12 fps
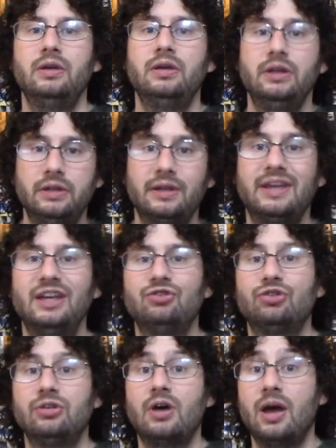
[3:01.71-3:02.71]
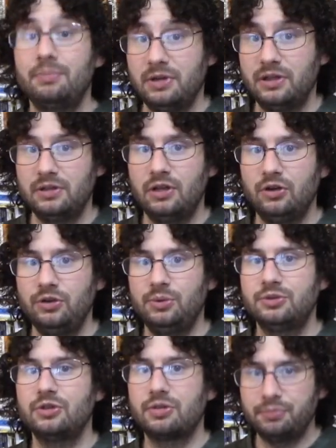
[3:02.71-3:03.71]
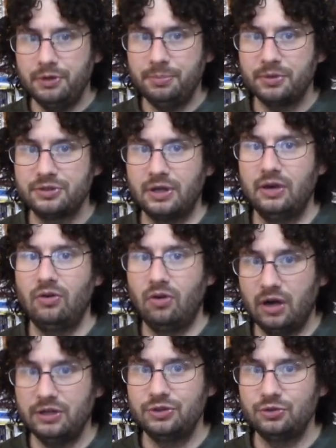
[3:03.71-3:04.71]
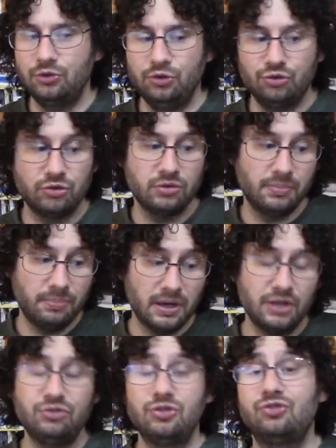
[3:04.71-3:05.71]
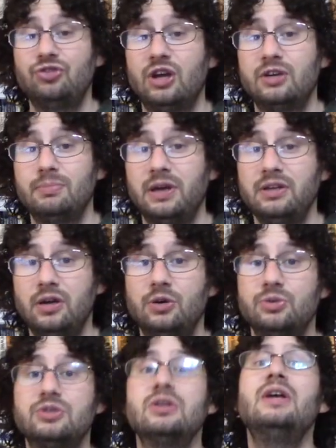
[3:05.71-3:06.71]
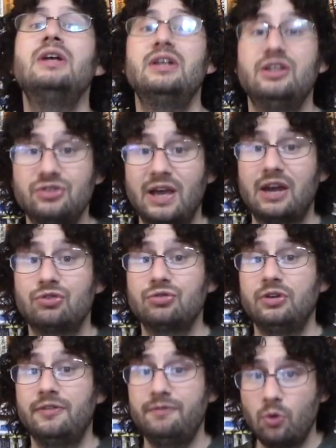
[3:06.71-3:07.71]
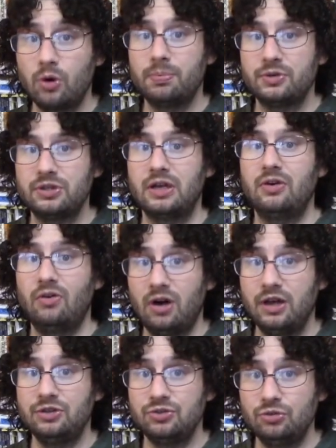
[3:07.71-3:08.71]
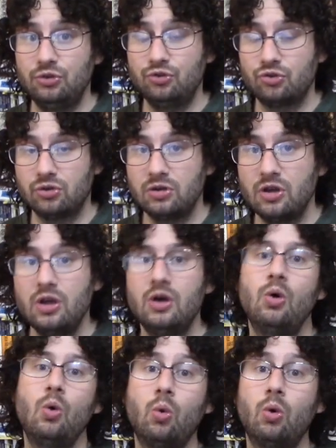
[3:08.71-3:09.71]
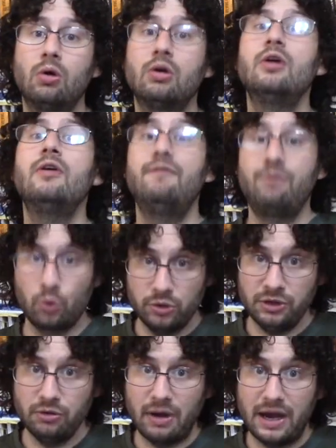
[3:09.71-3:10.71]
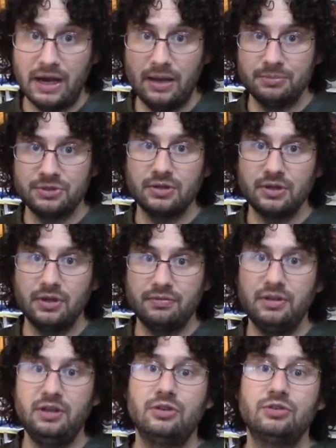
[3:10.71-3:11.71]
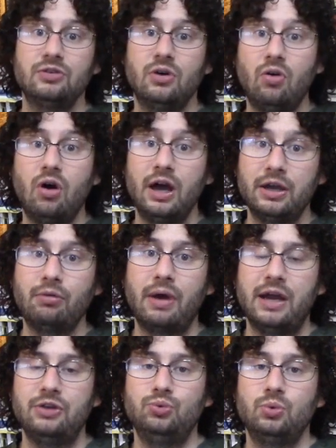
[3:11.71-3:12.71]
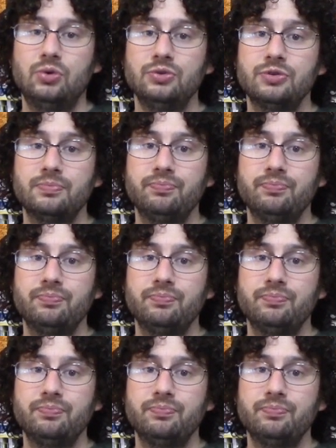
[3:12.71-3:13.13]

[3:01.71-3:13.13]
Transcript: In the kitchen, I'm going to tell you it's a 3% lye solution, but I just checked my notes. It's actually a 4% lye solution, or 40 grams of these lye granules